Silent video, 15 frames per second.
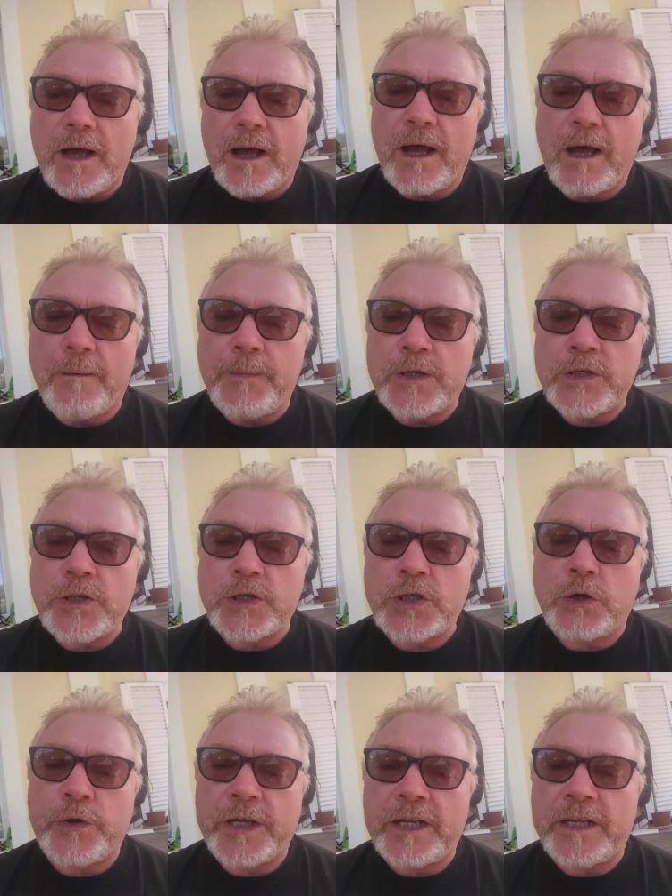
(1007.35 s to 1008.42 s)
But just
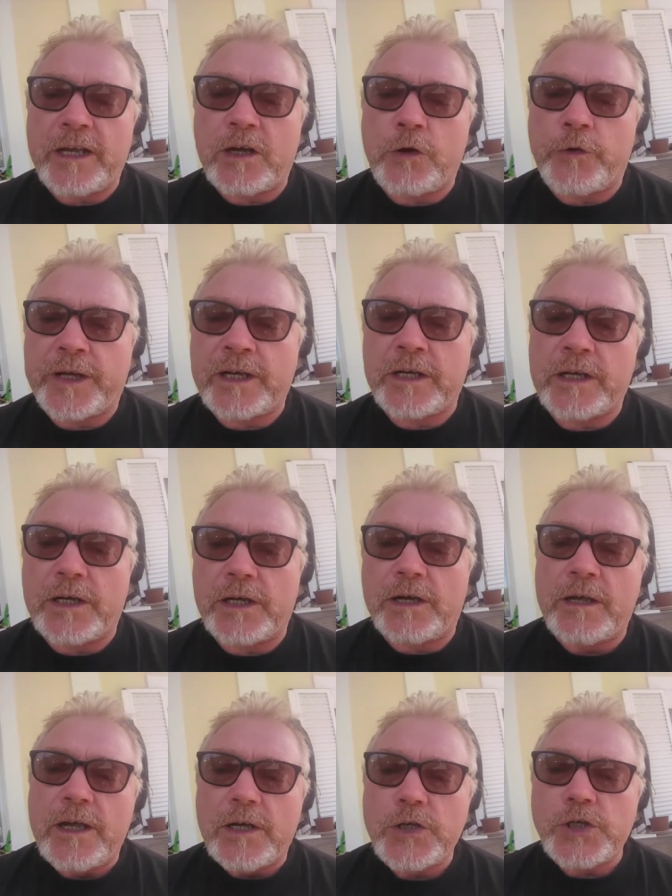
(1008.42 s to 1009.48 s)
quickly, a quick
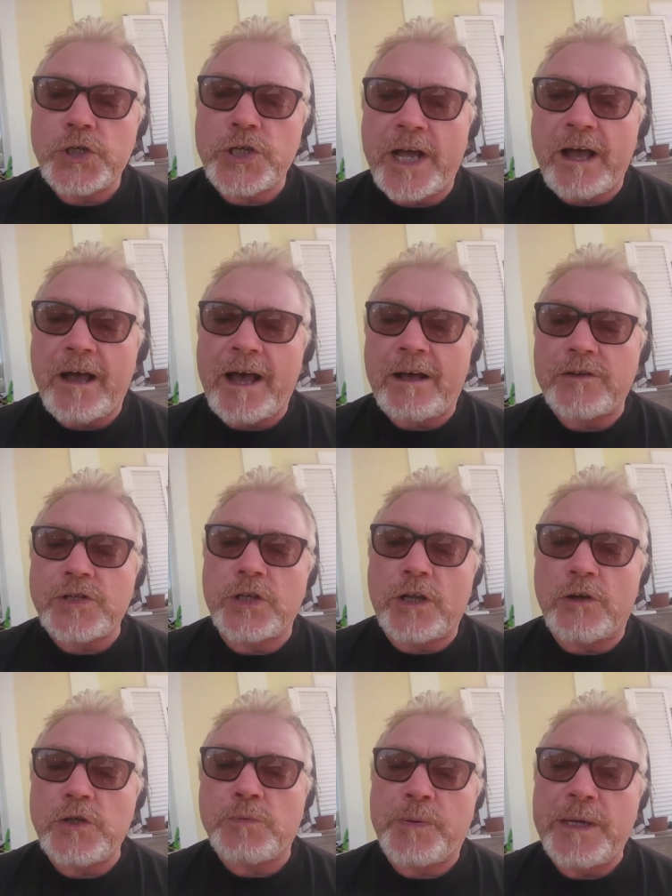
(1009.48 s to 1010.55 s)
shout out to
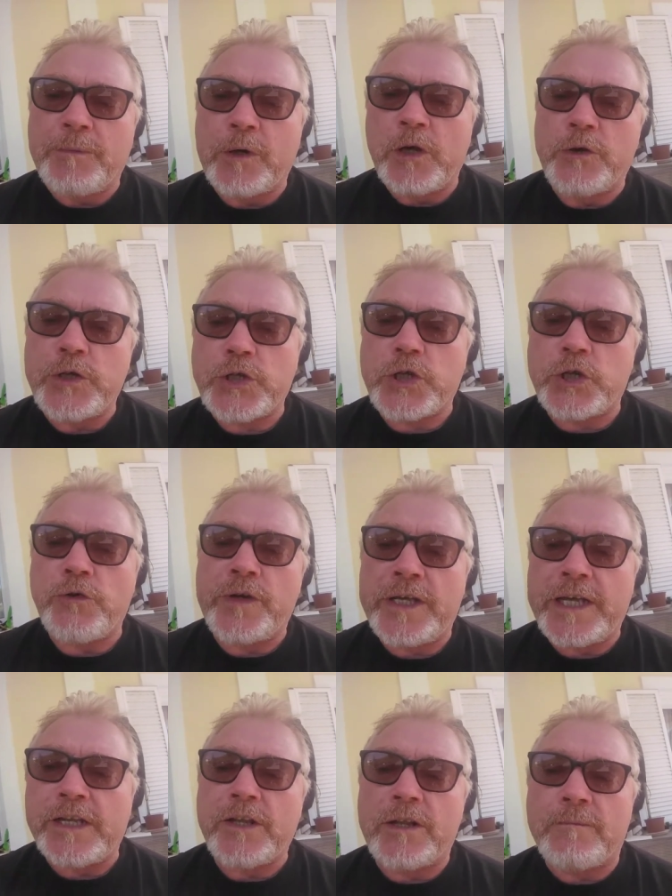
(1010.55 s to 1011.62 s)
those people who are tuning
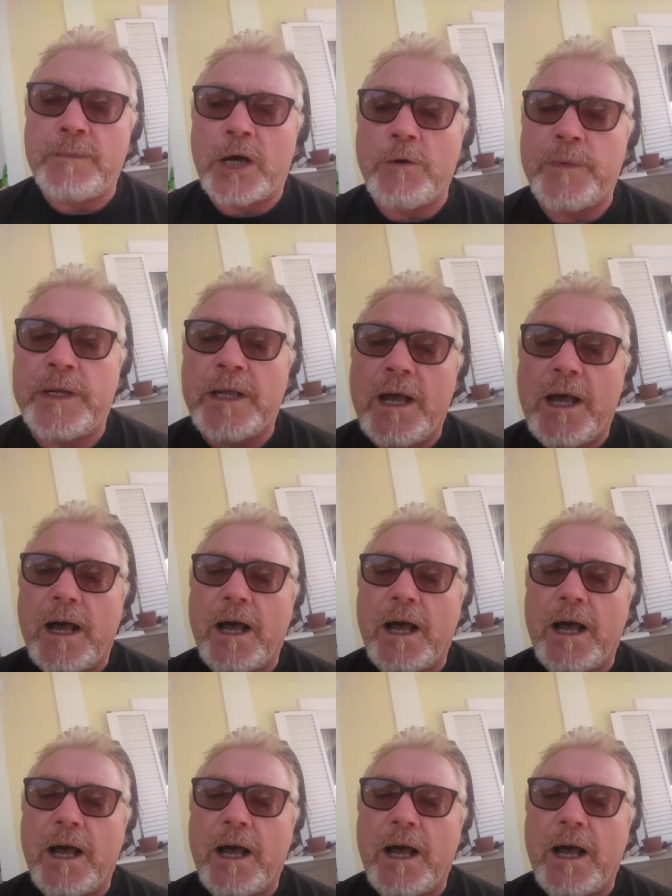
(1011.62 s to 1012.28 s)
in at the moment.